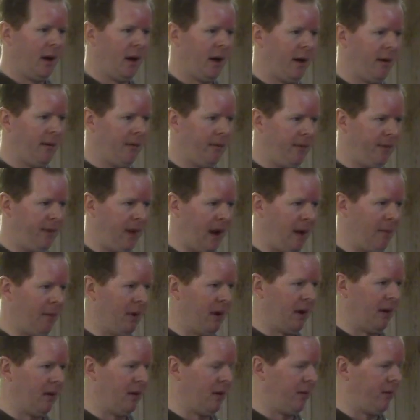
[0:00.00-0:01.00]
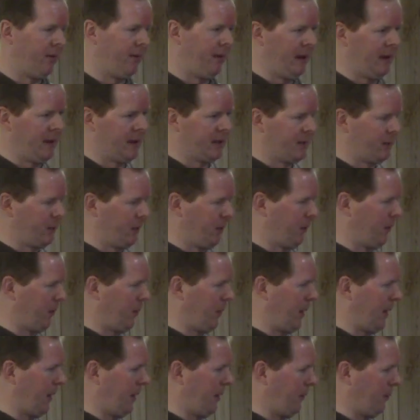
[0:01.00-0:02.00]
uh, famine into feast with
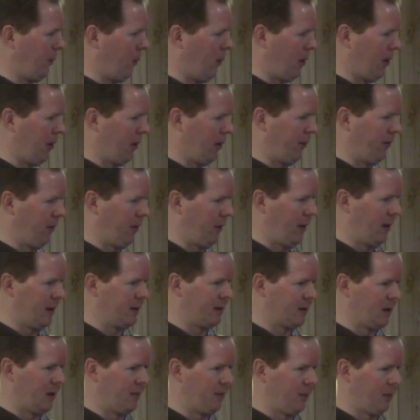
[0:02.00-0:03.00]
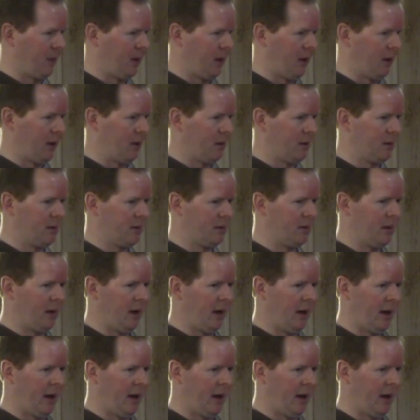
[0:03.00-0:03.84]
uh, water over the last couple of years,